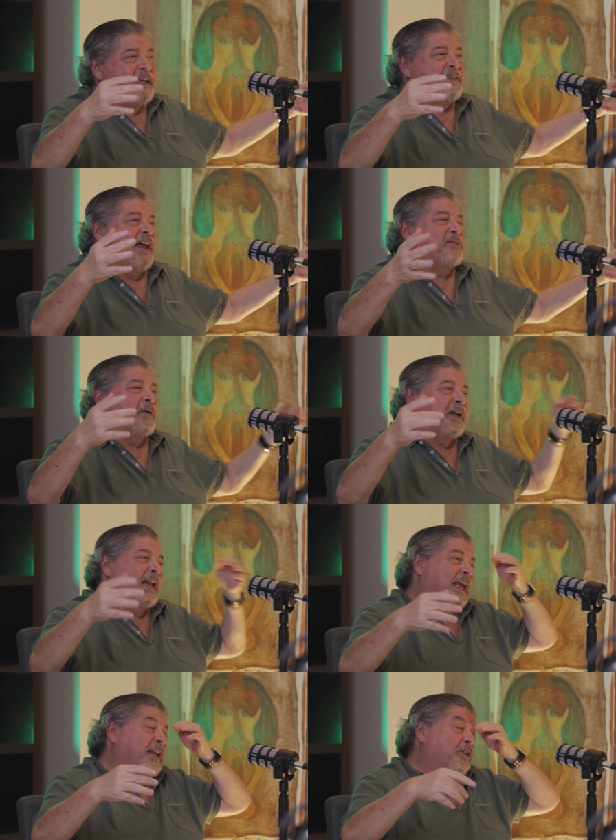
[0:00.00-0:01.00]
He says
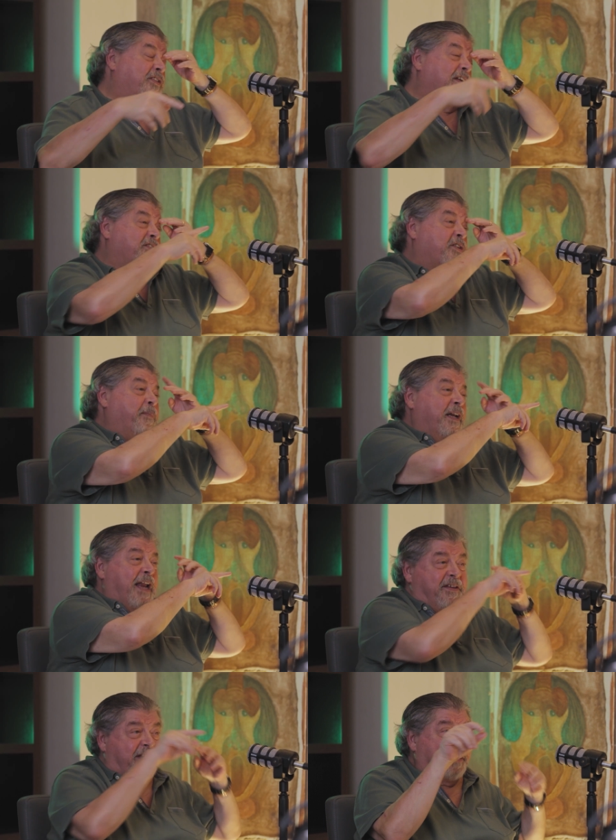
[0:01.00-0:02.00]
he looks at the script
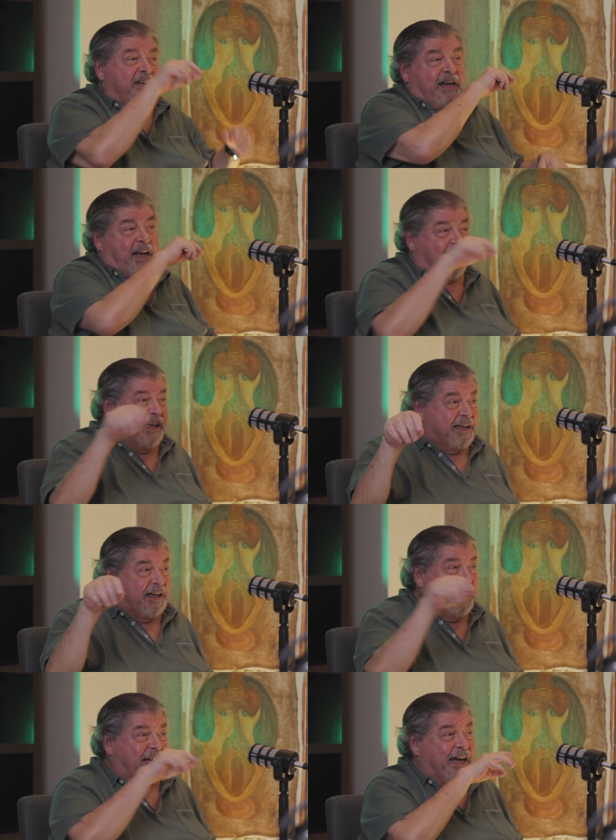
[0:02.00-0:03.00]
and dissects it like
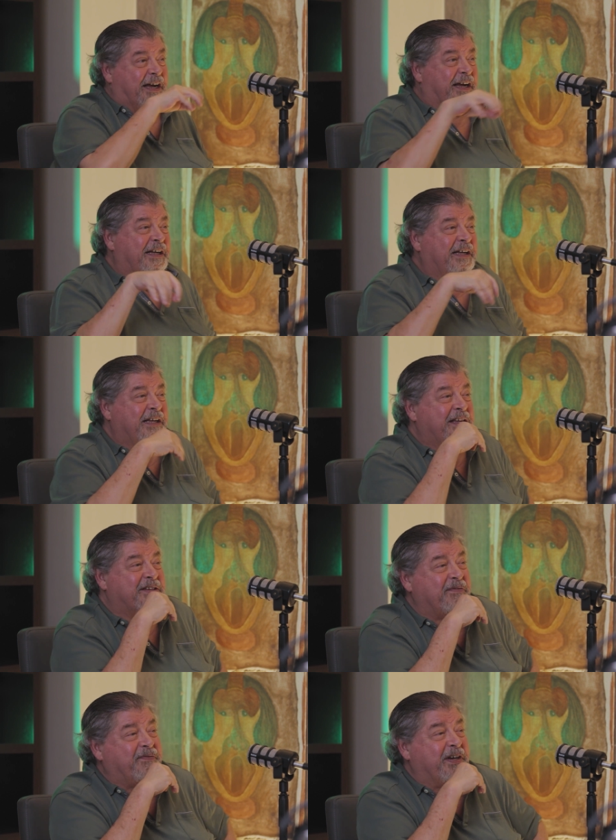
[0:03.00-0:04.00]
a like
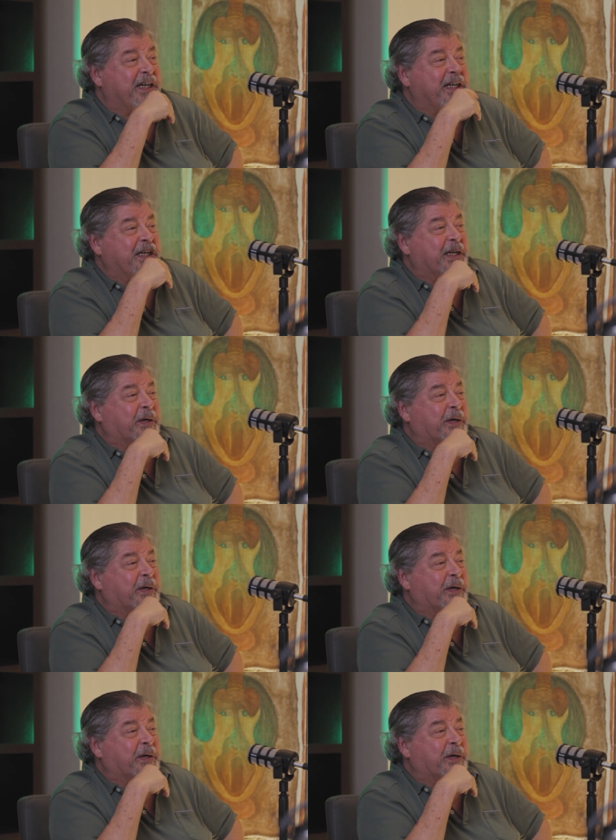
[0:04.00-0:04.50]
a symphony.